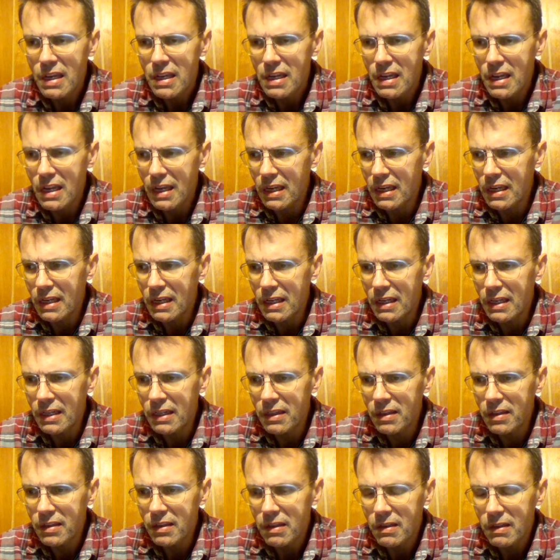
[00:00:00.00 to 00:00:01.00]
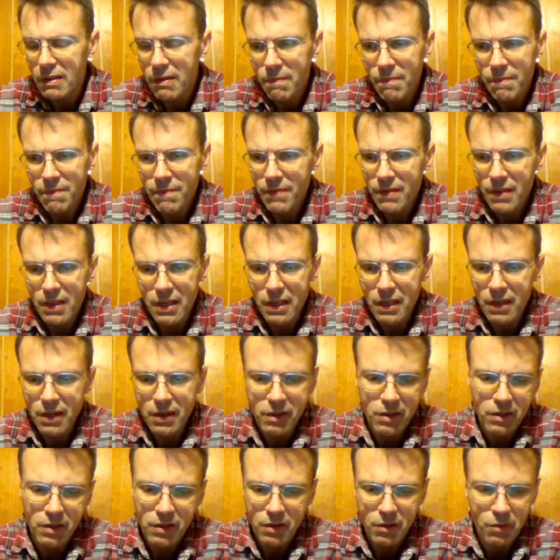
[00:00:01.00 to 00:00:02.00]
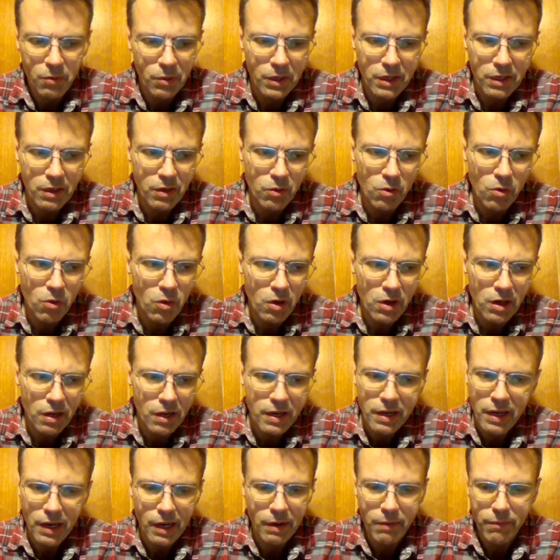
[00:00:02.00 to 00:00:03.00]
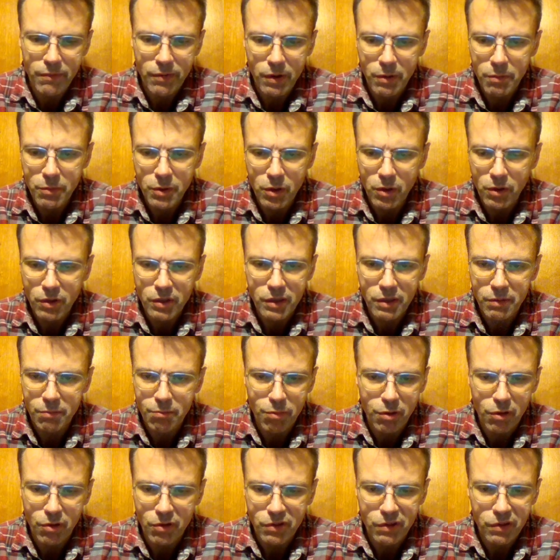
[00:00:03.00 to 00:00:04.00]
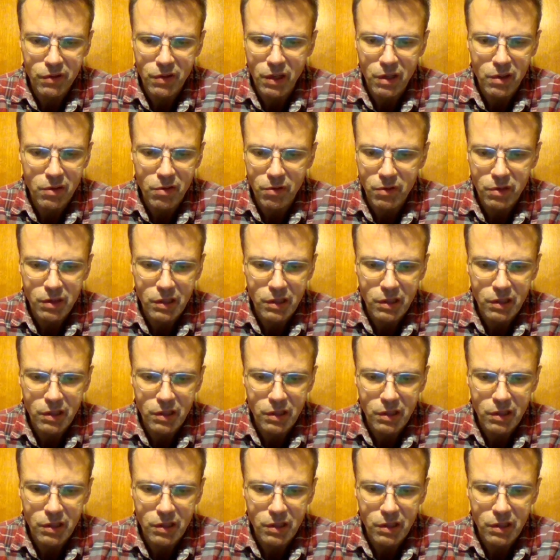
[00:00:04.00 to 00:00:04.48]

And, you know, when the order came from Josip Broz Tito,